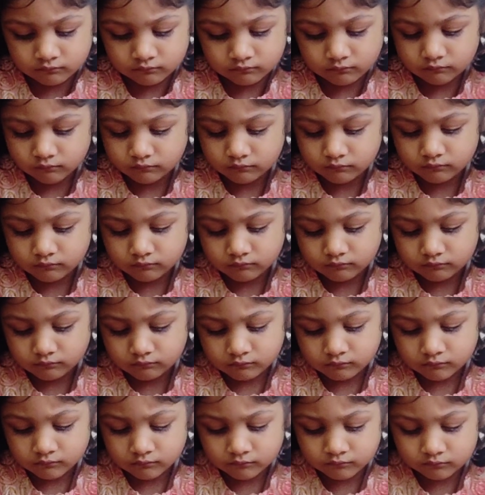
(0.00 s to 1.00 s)

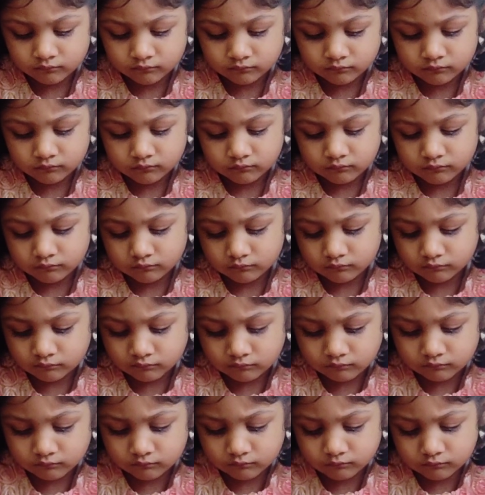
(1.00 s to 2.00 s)

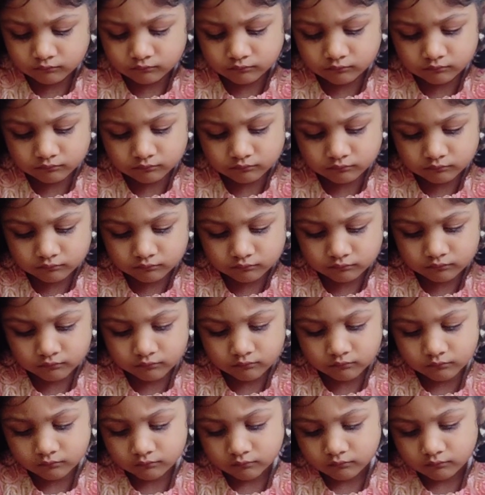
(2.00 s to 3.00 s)

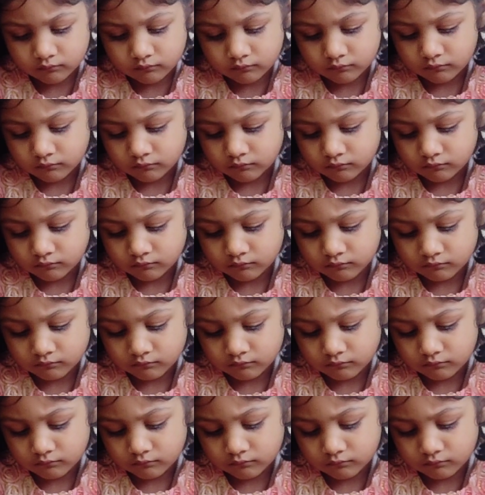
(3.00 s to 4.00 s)

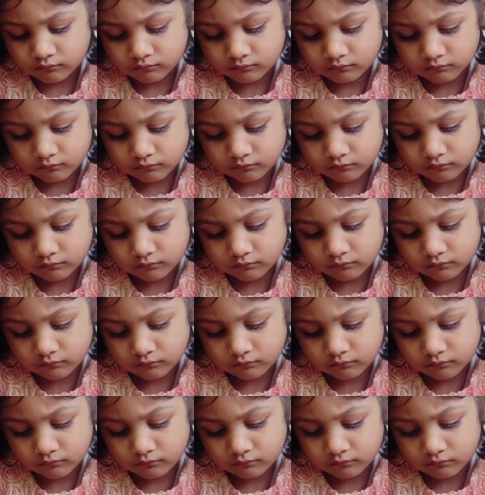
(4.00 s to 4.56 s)
(not speaking)